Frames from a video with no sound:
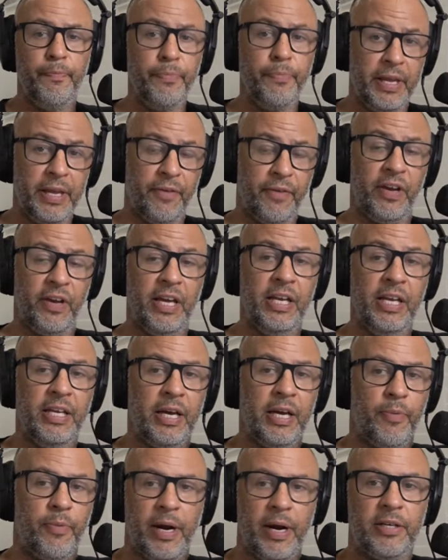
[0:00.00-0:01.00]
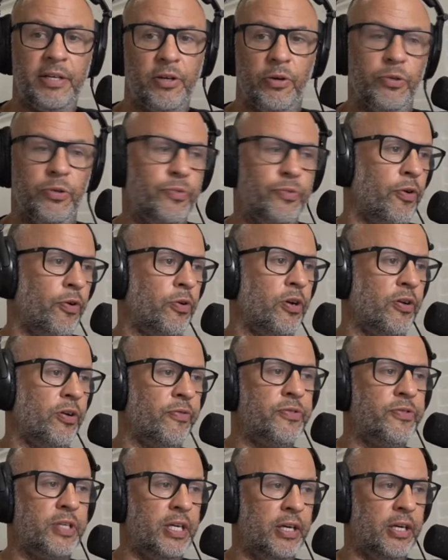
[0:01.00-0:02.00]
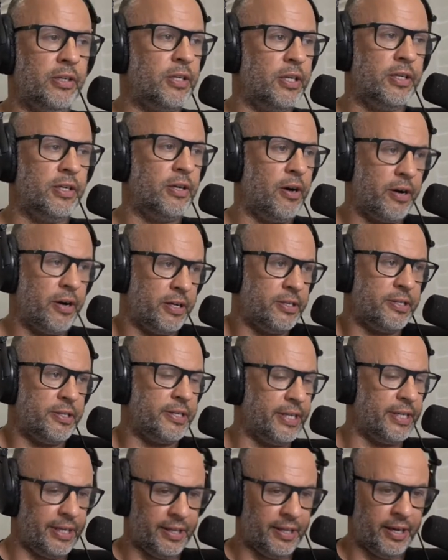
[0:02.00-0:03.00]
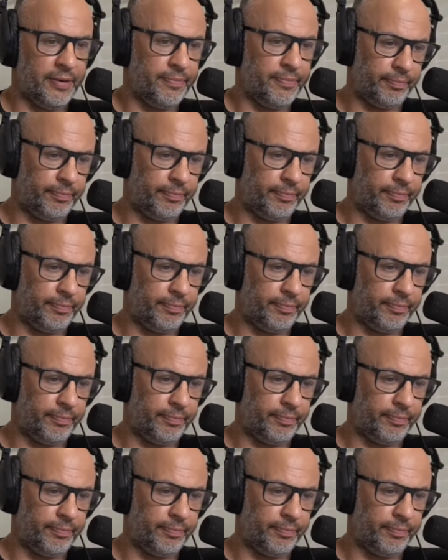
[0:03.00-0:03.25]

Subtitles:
if Ilya ragdolls Volkanovski. I don't see that.